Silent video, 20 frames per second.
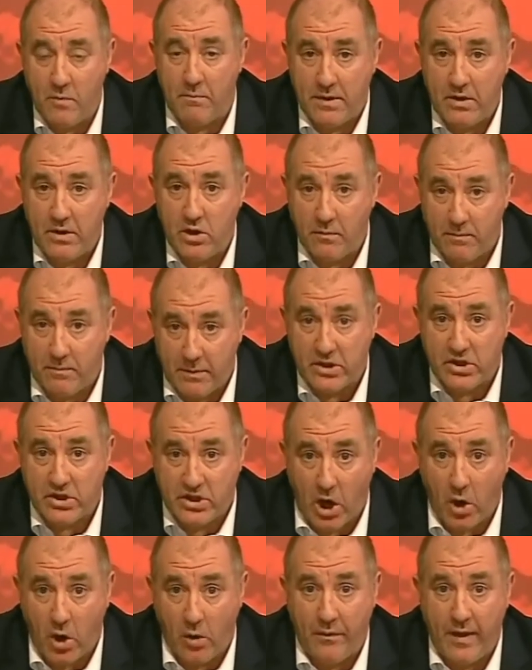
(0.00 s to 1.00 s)
you've been
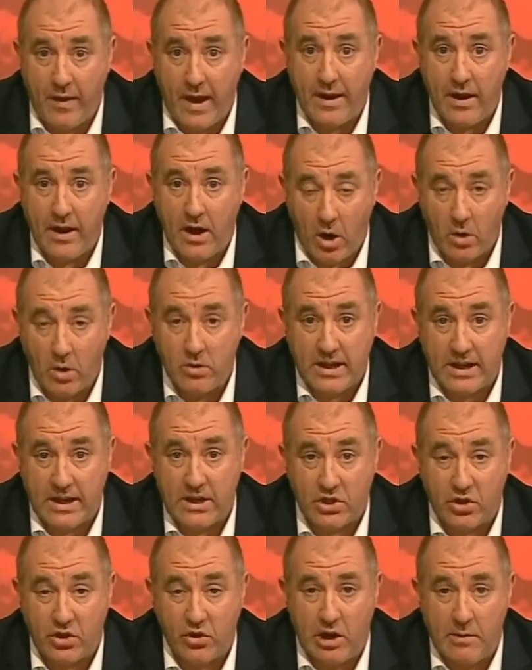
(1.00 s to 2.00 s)
told that?
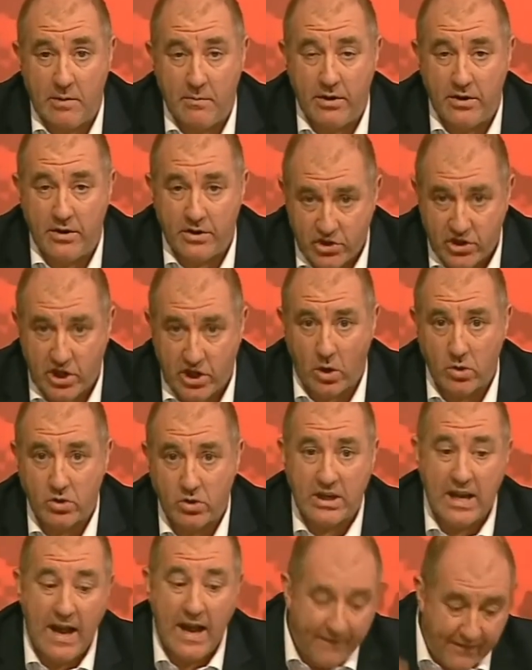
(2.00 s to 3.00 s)
Jose Suleiman has
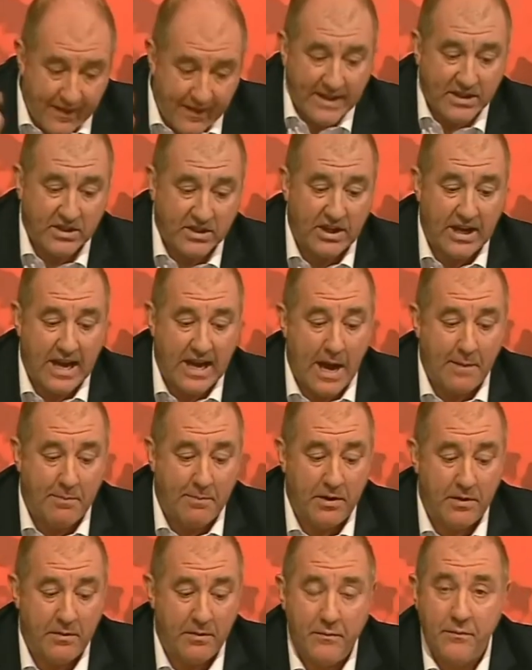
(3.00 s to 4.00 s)
told you that? That's going to
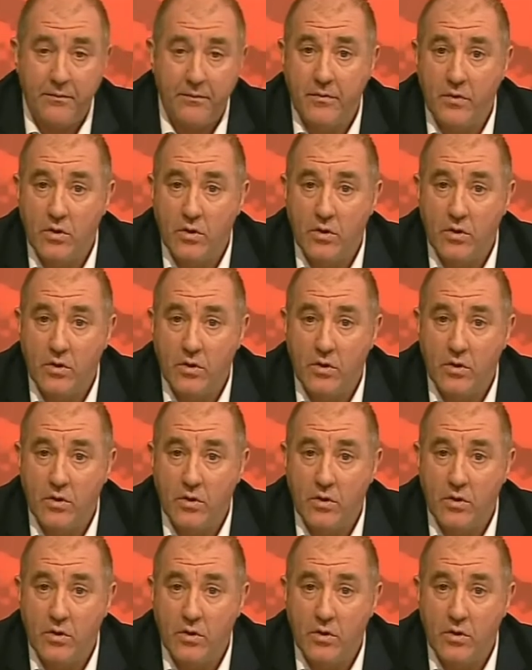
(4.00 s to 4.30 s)
happen?